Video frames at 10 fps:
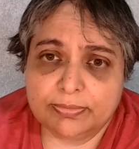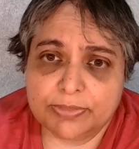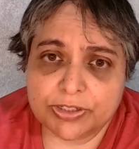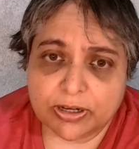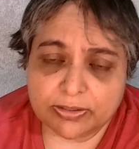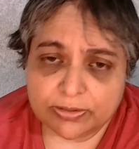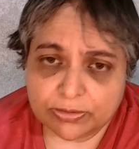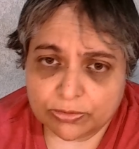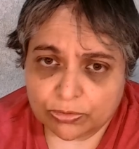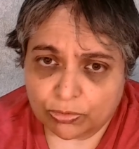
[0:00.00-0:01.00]
it's got
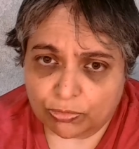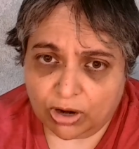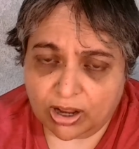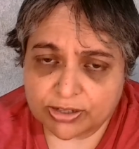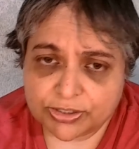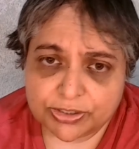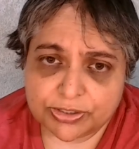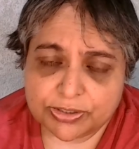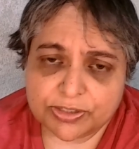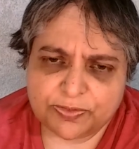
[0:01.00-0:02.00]

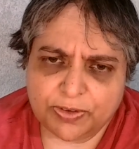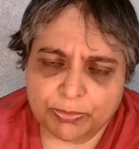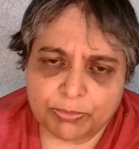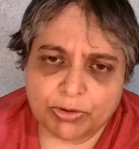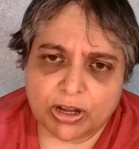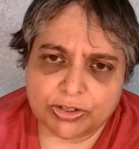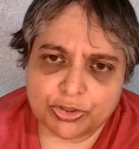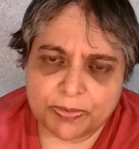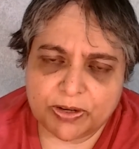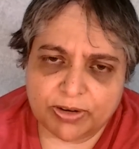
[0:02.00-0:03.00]
rocks, it's filled with rocks,
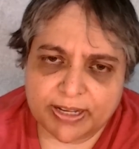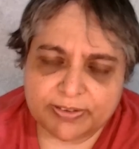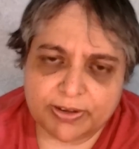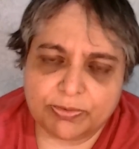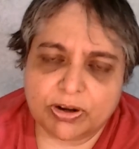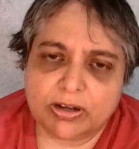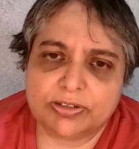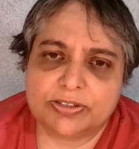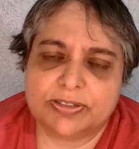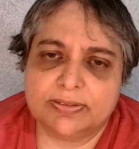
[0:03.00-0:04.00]
you've been collecting
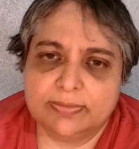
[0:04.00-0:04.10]
rocks.